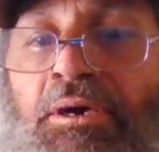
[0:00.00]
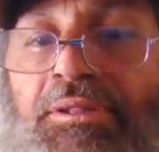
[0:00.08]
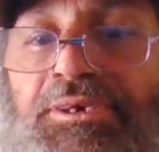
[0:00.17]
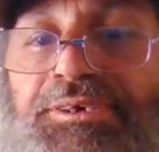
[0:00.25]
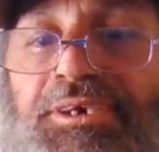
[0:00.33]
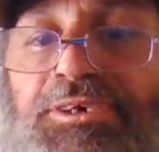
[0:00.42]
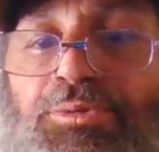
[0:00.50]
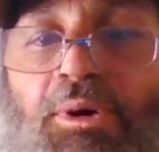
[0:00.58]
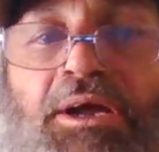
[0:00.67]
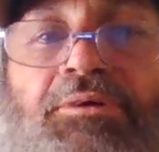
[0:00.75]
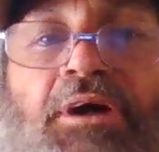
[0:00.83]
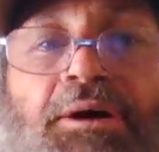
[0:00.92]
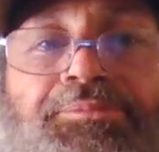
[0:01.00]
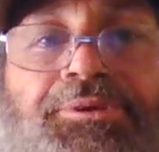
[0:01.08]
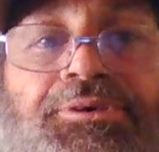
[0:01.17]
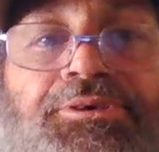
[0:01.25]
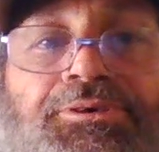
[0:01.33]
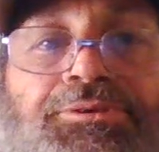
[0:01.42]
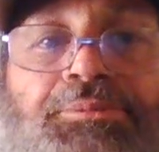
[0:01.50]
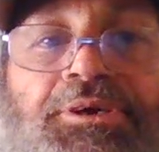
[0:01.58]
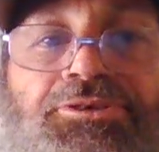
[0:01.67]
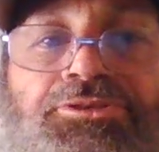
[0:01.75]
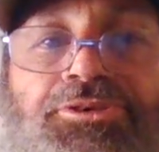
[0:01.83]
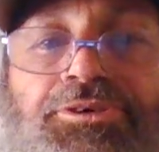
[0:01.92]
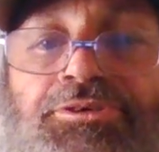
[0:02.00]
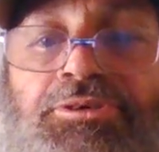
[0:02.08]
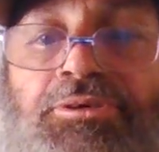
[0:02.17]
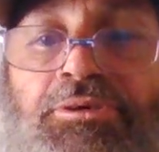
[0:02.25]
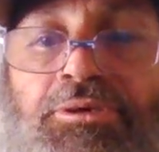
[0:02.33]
This is White Raptor News Ministries.